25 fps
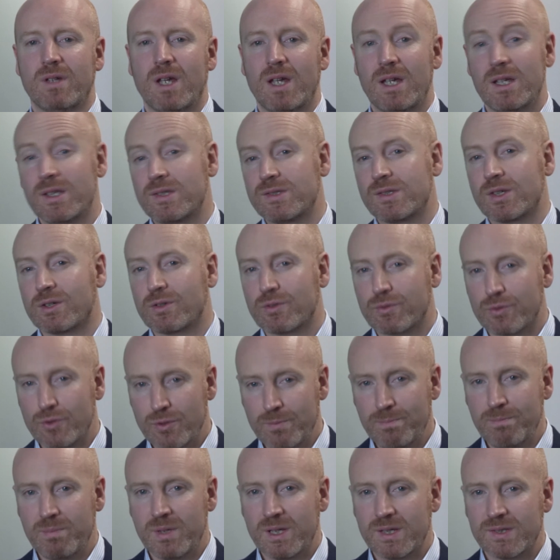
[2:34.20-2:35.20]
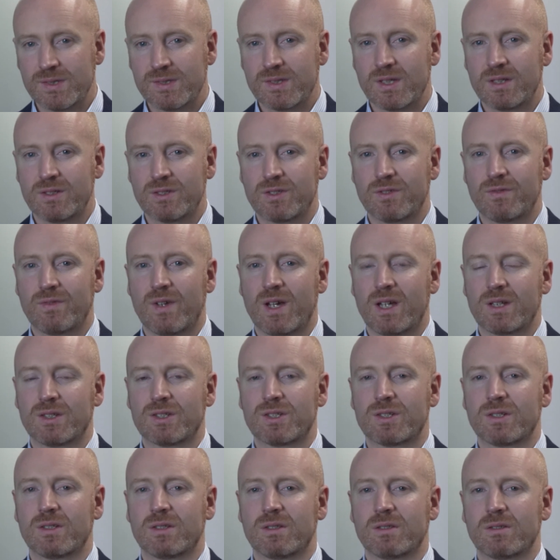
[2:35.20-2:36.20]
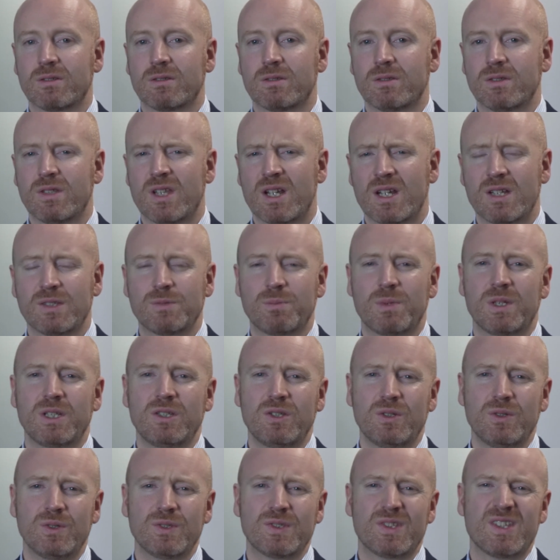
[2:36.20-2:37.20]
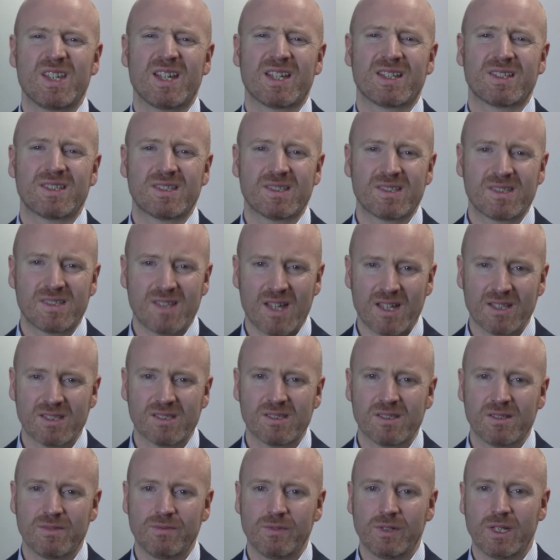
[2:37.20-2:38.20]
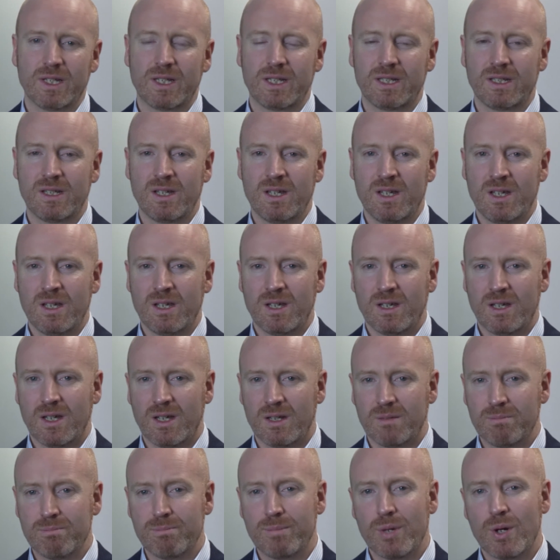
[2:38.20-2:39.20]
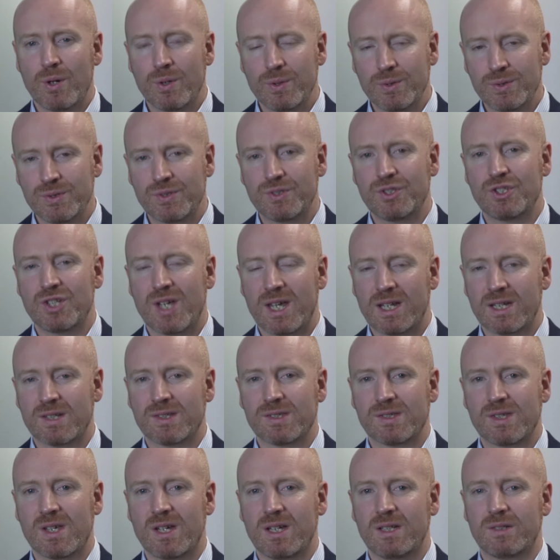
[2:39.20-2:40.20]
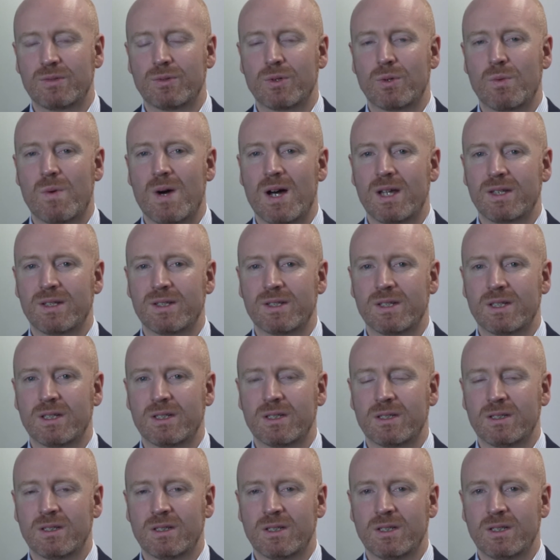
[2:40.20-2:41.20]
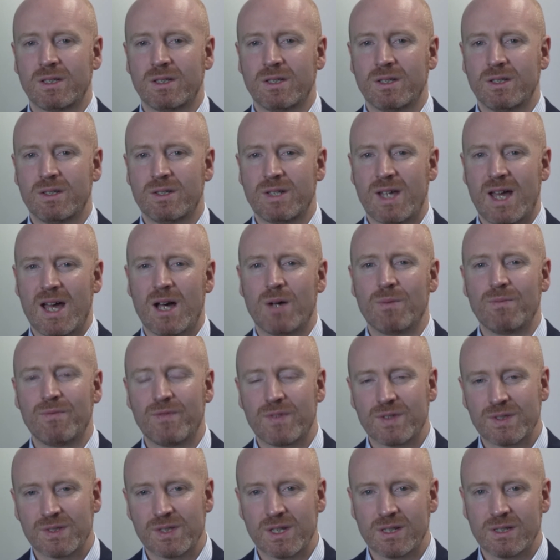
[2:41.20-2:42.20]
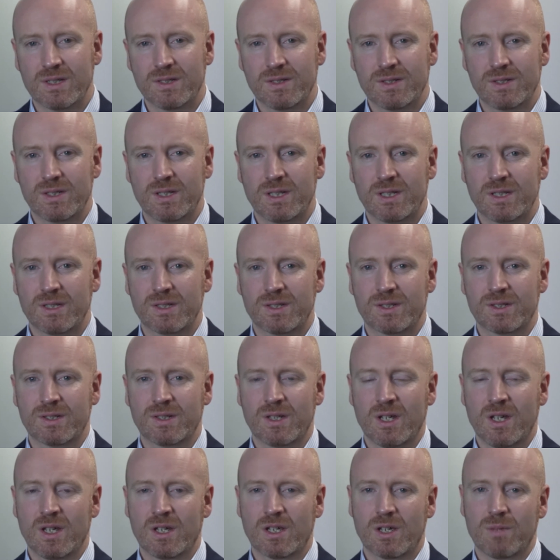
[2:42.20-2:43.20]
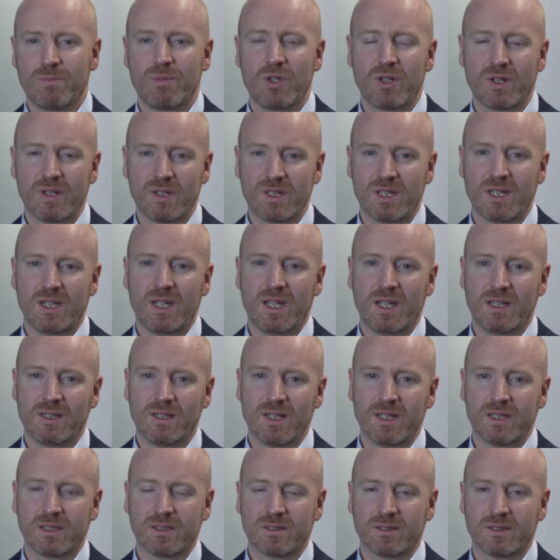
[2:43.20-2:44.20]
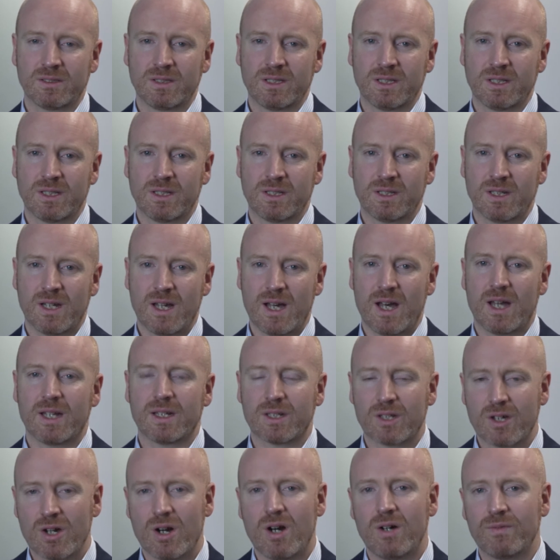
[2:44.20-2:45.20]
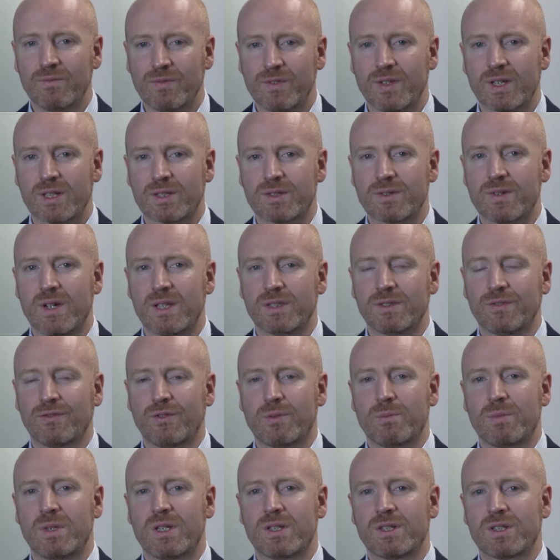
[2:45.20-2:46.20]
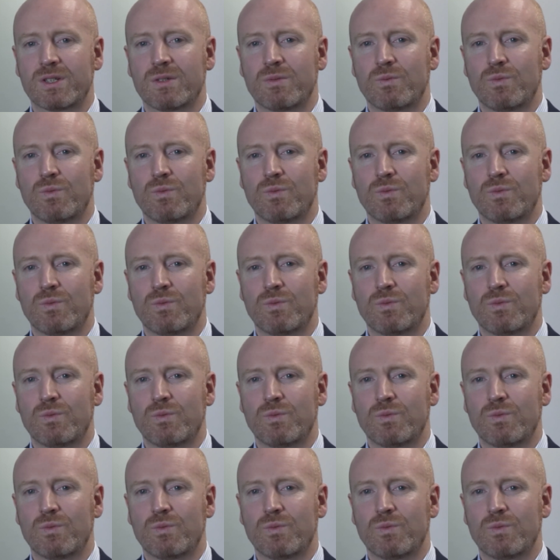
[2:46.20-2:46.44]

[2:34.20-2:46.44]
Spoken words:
is a group-based intervention that has been used extensively in post-genocide Rwanda to help facilitate community healing and conflict transformation